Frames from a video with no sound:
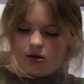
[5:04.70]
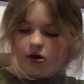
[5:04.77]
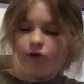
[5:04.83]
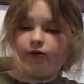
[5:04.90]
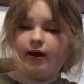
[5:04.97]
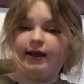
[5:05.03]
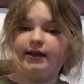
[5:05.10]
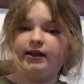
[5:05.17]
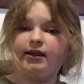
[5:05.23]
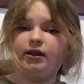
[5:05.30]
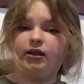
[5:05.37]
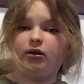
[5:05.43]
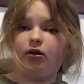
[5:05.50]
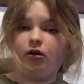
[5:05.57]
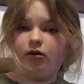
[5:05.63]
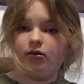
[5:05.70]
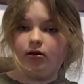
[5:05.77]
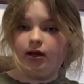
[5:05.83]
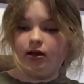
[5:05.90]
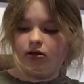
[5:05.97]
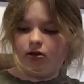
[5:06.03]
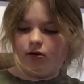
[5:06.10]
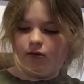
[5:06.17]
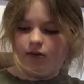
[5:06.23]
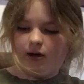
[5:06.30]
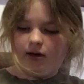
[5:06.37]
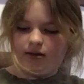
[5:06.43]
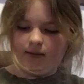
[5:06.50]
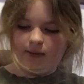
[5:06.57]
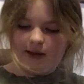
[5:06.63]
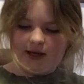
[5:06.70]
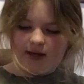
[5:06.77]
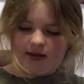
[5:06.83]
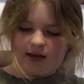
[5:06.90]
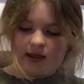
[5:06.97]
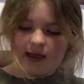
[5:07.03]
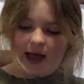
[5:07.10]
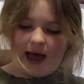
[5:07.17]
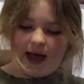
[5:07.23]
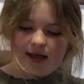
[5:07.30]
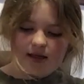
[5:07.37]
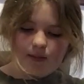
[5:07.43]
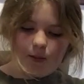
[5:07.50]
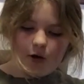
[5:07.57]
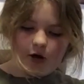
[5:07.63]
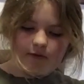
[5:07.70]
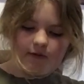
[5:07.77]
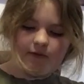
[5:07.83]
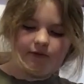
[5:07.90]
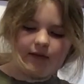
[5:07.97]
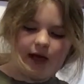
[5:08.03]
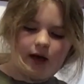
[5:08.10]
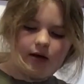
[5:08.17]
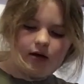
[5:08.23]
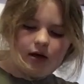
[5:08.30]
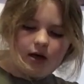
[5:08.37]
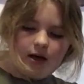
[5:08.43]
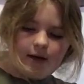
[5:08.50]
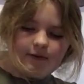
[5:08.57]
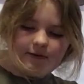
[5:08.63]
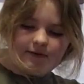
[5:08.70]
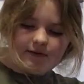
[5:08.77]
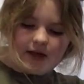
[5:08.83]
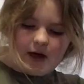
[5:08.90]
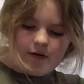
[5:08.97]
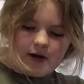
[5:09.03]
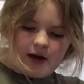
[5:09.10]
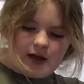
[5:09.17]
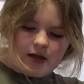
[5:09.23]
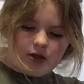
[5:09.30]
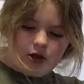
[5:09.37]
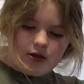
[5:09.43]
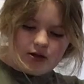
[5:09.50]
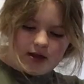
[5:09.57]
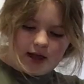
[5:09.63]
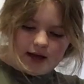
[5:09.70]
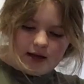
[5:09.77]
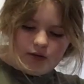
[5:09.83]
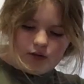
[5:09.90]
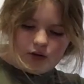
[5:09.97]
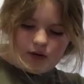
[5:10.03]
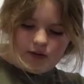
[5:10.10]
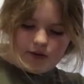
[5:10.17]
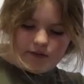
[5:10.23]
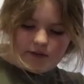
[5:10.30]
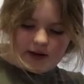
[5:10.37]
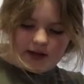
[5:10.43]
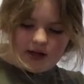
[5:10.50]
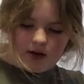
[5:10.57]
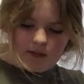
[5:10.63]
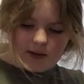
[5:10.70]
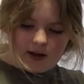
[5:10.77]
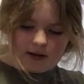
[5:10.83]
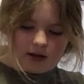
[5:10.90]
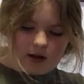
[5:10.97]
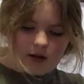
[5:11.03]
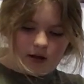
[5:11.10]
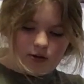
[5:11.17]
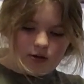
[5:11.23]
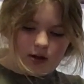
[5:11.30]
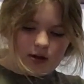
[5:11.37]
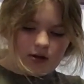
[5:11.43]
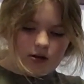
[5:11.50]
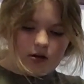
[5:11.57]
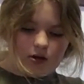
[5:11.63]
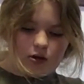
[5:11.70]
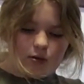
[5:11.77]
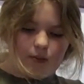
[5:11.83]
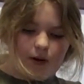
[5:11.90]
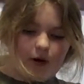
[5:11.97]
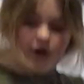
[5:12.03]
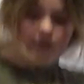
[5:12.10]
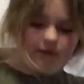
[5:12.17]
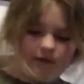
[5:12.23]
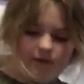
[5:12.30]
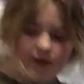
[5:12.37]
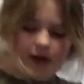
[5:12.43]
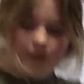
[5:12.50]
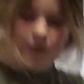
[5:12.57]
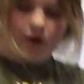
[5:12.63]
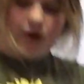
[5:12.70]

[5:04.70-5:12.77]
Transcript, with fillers: So right here, right, so one of the pieces, it has a part of the flower, of the flower, and it looks like it will go good right here because it also has another part of the flower